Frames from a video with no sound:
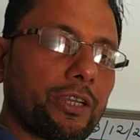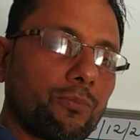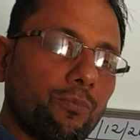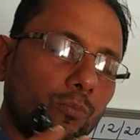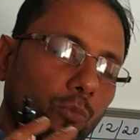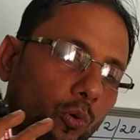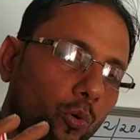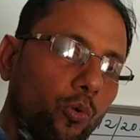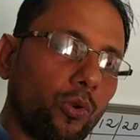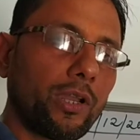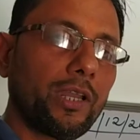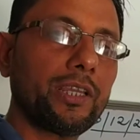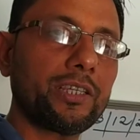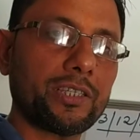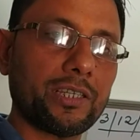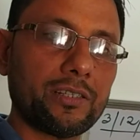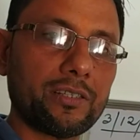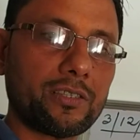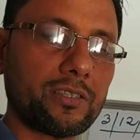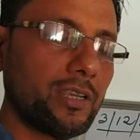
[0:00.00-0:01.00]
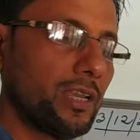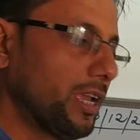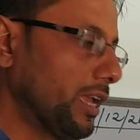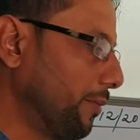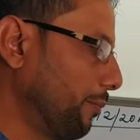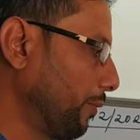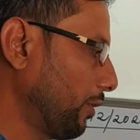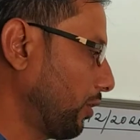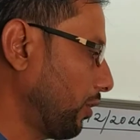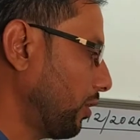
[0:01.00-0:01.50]
more relations
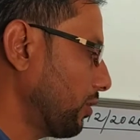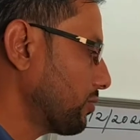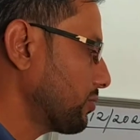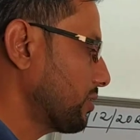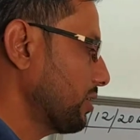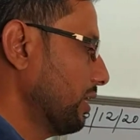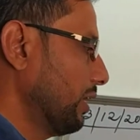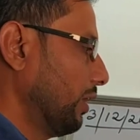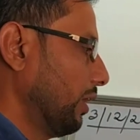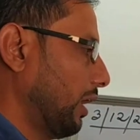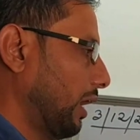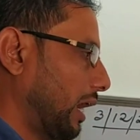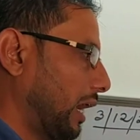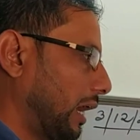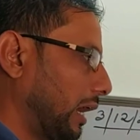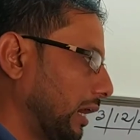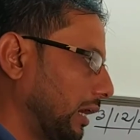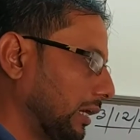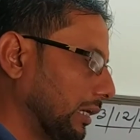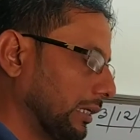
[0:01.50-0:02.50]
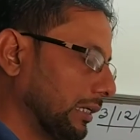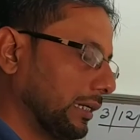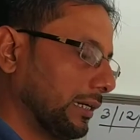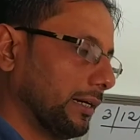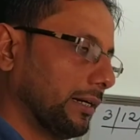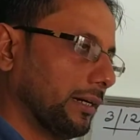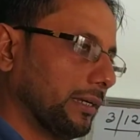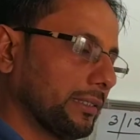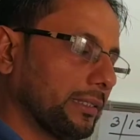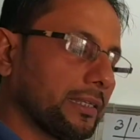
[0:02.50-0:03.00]
because
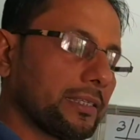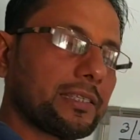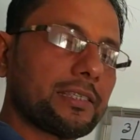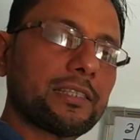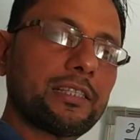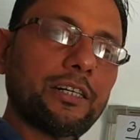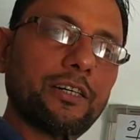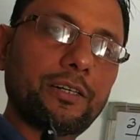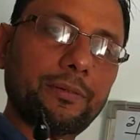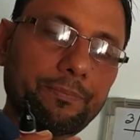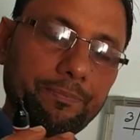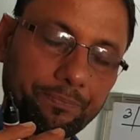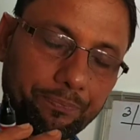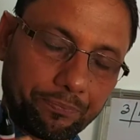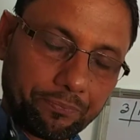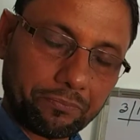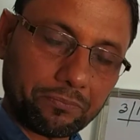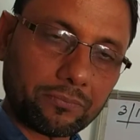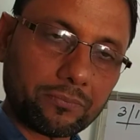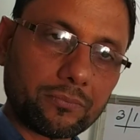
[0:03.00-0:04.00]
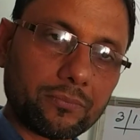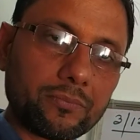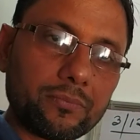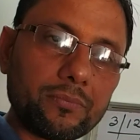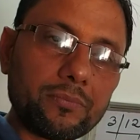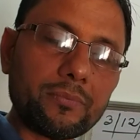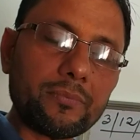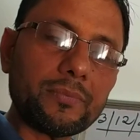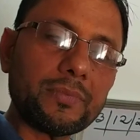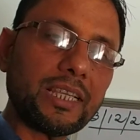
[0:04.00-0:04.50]
this is the
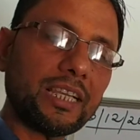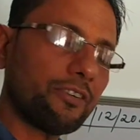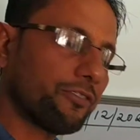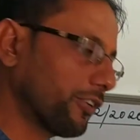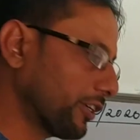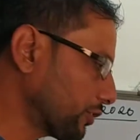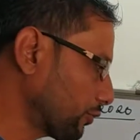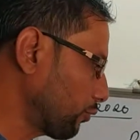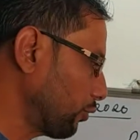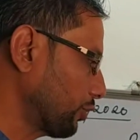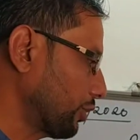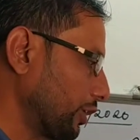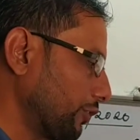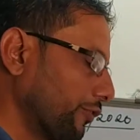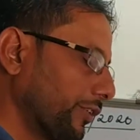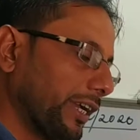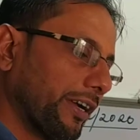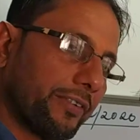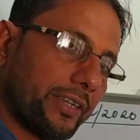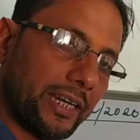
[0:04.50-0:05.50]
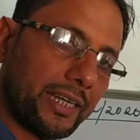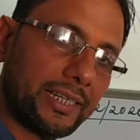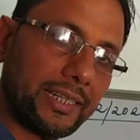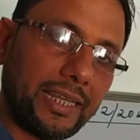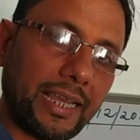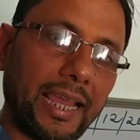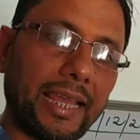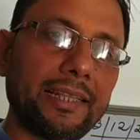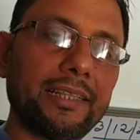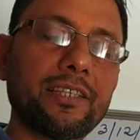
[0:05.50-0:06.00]
first question we have done,
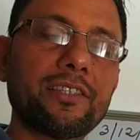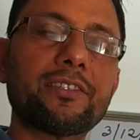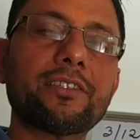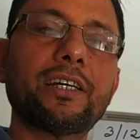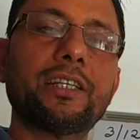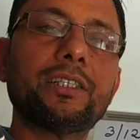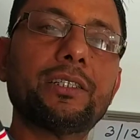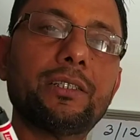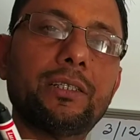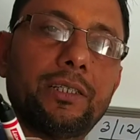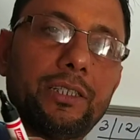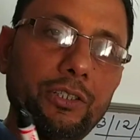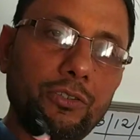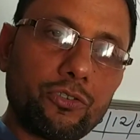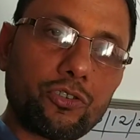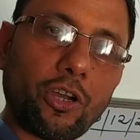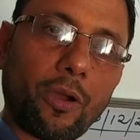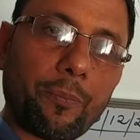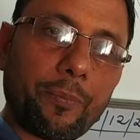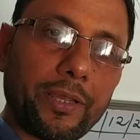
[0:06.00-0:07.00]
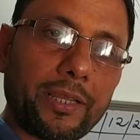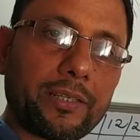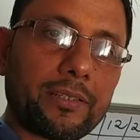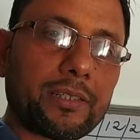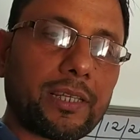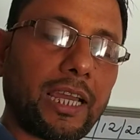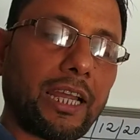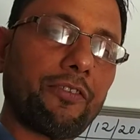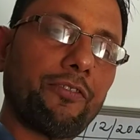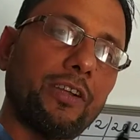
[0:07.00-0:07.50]
and this is a new topic,
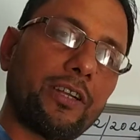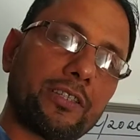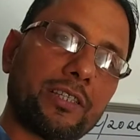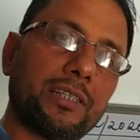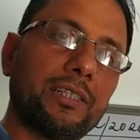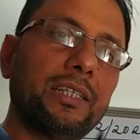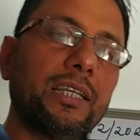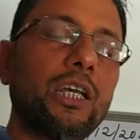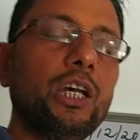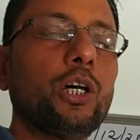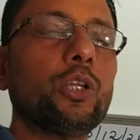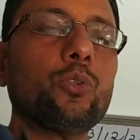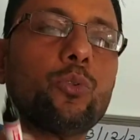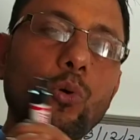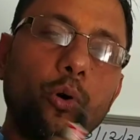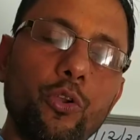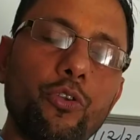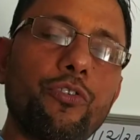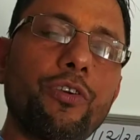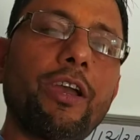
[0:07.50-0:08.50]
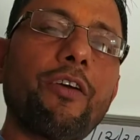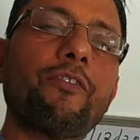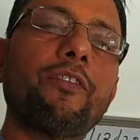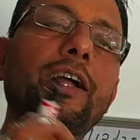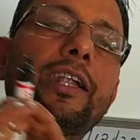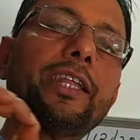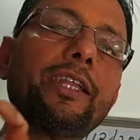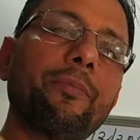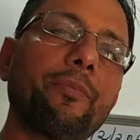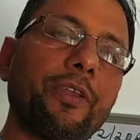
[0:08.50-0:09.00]
conversion. Though you have
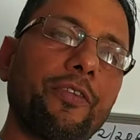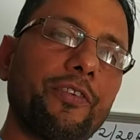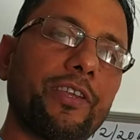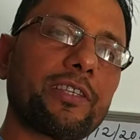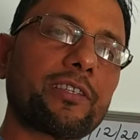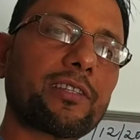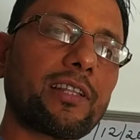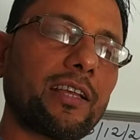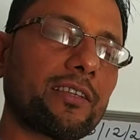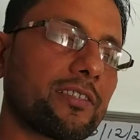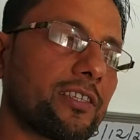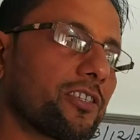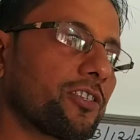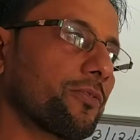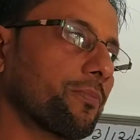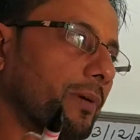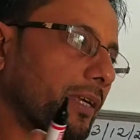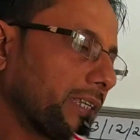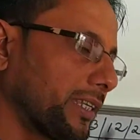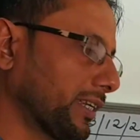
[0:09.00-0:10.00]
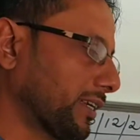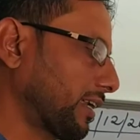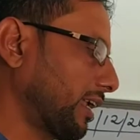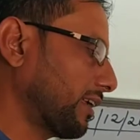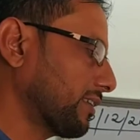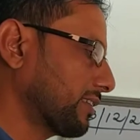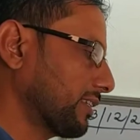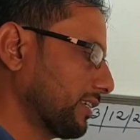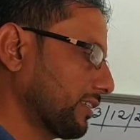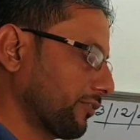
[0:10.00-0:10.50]
learned in previous classes, but in
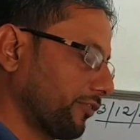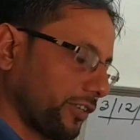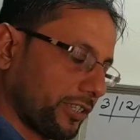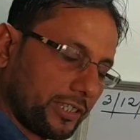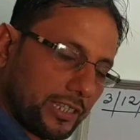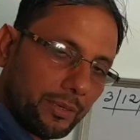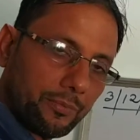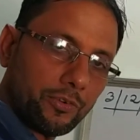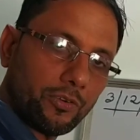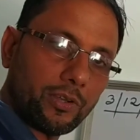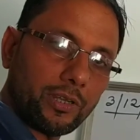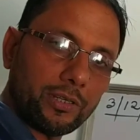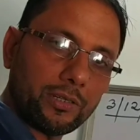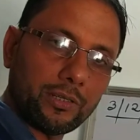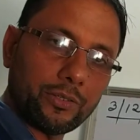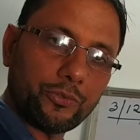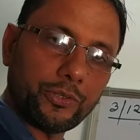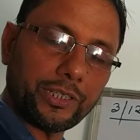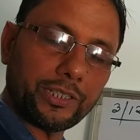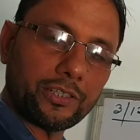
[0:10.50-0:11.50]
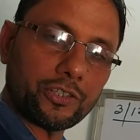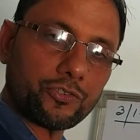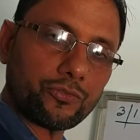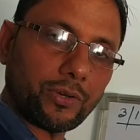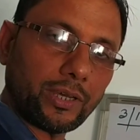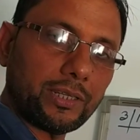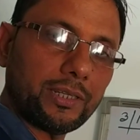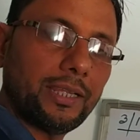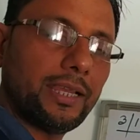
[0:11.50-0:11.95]
class 6, first time you are doing this one.